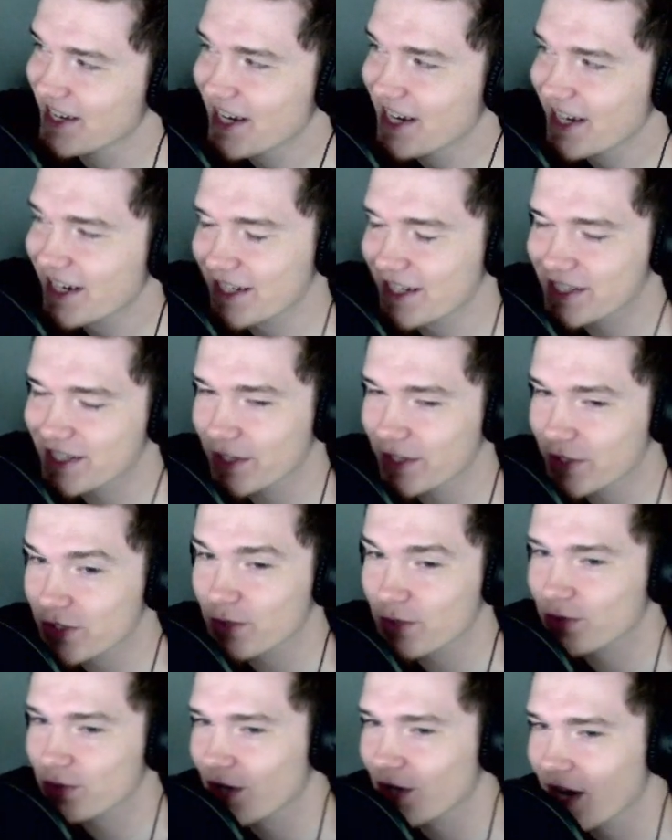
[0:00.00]
consider
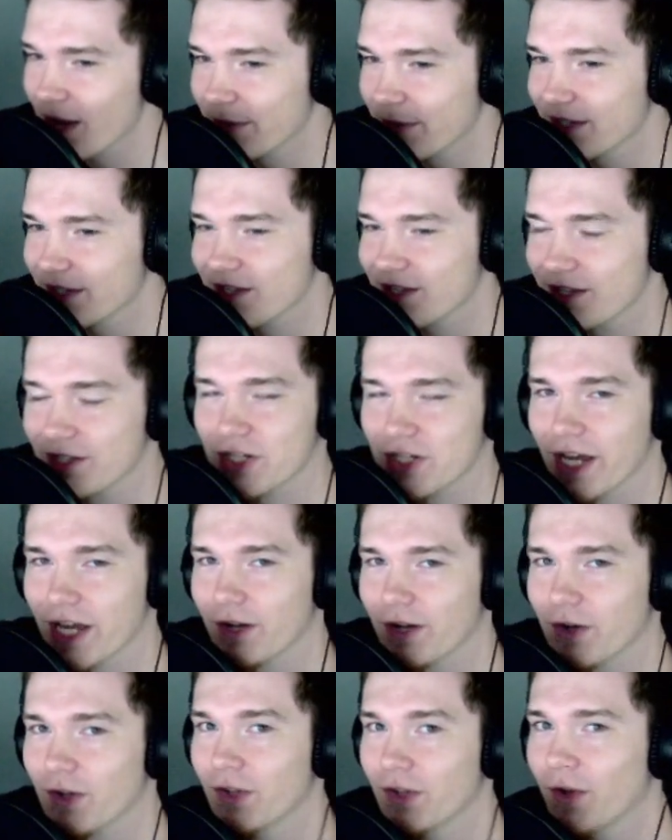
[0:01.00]
subscribing to the
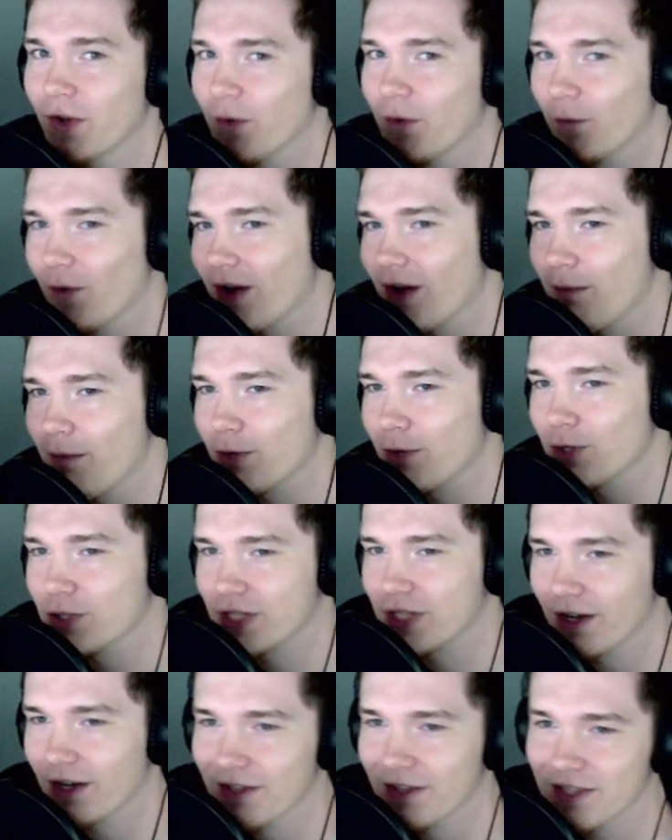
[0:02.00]
channel where I post
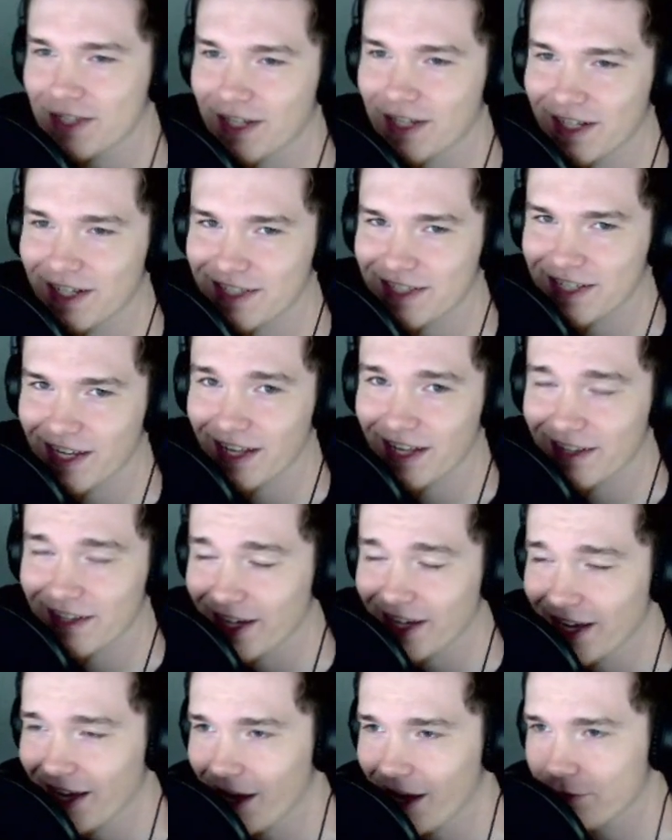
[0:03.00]
Dauntless content
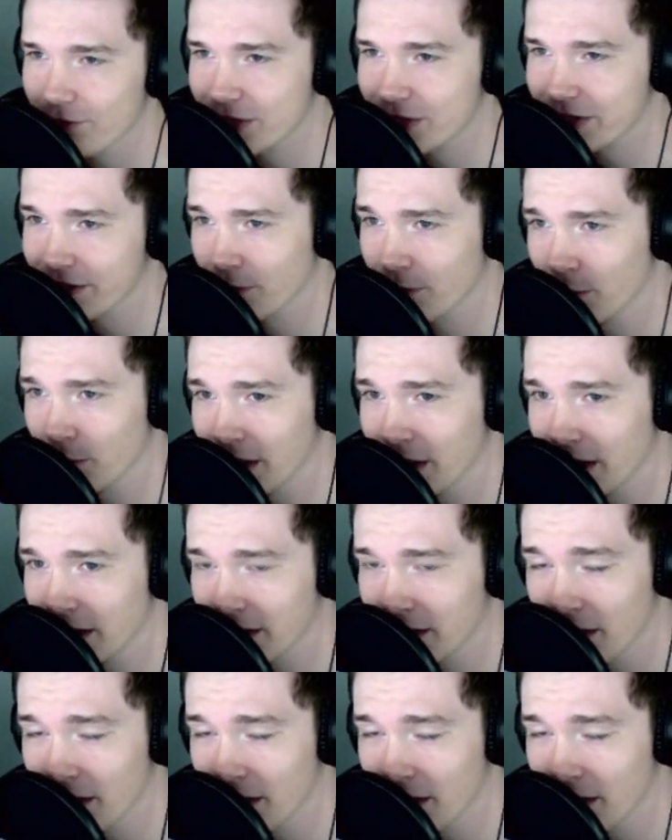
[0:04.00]
every single week.